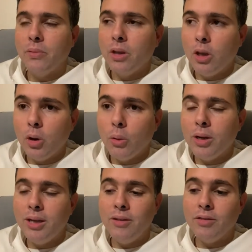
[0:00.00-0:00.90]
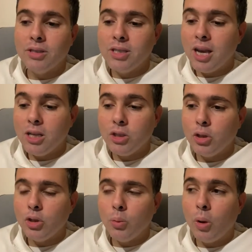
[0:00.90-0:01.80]
You know, he even says
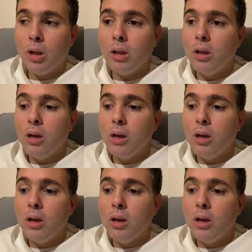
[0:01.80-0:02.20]
that, well,